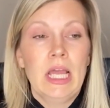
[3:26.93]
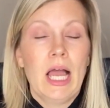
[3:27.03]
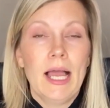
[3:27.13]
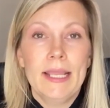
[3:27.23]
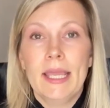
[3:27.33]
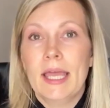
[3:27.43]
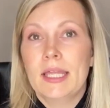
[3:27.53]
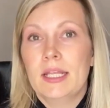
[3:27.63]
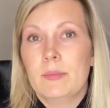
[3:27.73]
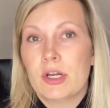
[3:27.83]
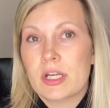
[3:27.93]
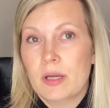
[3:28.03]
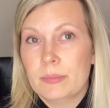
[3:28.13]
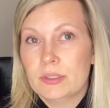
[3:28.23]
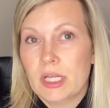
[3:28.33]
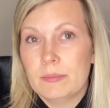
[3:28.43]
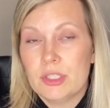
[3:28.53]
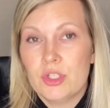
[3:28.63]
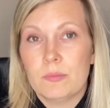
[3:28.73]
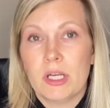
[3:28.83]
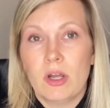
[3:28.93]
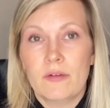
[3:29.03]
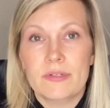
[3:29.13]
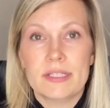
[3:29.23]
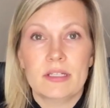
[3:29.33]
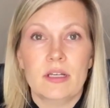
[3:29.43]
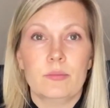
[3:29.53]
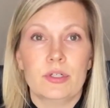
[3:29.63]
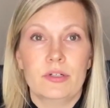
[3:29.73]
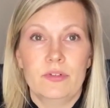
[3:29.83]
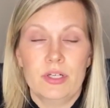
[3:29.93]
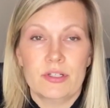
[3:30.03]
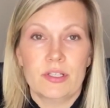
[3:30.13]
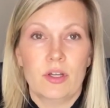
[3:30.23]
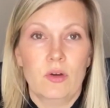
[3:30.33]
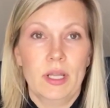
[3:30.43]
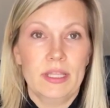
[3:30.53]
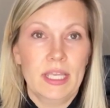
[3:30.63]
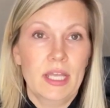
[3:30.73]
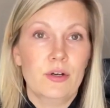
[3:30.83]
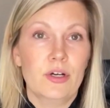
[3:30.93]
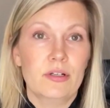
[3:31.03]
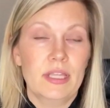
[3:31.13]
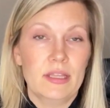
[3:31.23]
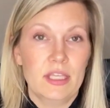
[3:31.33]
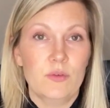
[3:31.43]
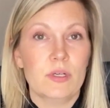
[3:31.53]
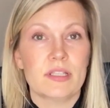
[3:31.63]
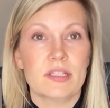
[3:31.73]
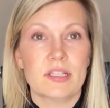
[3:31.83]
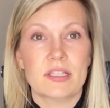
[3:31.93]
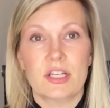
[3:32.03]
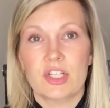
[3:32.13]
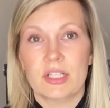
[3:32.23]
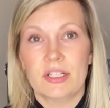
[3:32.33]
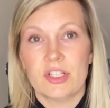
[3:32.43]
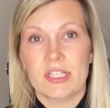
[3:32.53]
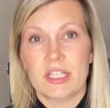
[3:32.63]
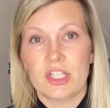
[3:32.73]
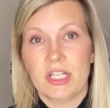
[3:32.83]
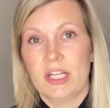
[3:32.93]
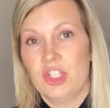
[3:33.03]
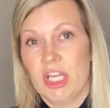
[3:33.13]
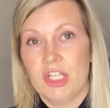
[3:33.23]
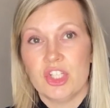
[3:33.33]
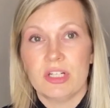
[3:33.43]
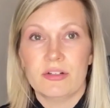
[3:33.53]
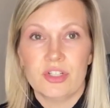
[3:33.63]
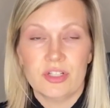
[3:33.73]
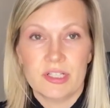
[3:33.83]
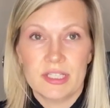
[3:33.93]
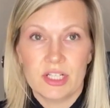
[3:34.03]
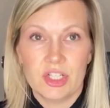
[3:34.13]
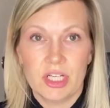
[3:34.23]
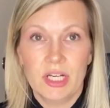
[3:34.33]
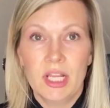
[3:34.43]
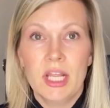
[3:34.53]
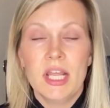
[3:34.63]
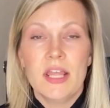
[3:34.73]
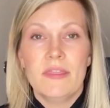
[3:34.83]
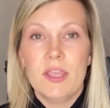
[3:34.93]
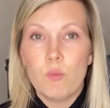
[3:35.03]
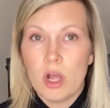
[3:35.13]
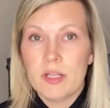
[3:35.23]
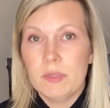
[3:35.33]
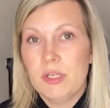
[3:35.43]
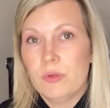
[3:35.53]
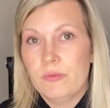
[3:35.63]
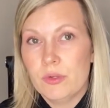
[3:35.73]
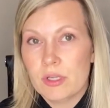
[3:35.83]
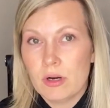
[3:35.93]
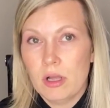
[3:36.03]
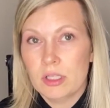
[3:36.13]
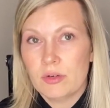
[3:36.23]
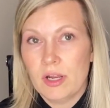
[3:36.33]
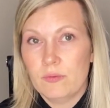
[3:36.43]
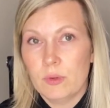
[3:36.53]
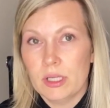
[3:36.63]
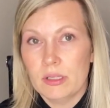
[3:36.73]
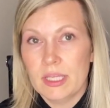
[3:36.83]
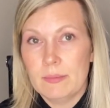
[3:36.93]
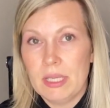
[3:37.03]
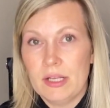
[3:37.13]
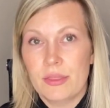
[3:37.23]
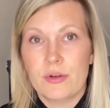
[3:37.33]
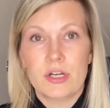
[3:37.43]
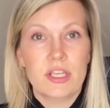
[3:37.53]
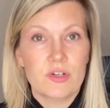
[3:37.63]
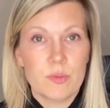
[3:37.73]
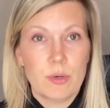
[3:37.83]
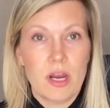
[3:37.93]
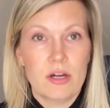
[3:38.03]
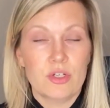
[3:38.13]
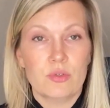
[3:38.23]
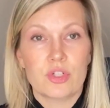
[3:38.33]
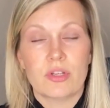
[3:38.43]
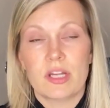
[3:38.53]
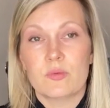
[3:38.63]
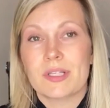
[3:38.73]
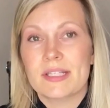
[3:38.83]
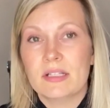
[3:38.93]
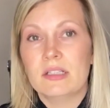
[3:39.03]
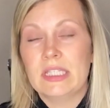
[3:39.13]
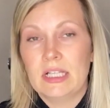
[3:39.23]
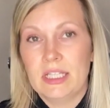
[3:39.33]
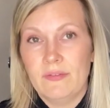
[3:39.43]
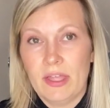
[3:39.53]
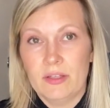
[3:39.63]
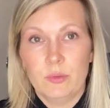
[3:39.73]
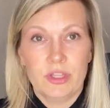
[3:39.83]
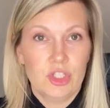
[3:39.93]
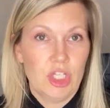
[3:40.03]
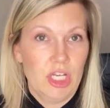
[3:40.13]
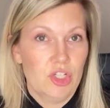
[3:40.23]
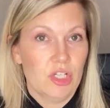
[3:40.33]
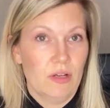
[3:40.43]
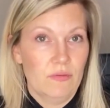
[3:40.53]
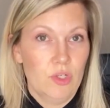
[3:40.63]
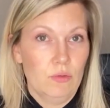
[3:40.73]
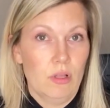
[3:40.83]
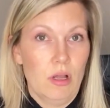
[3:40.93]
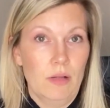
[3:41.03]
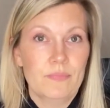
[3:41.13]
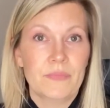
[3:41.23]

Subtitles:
I had a married couple come into my office a number of years ago, and they had heard that the wills and succession legislation had changed in our jurisdiction. They wanted me to review their holograph will they made 30 years prior to ensure that it was still legally valid with the change of new law.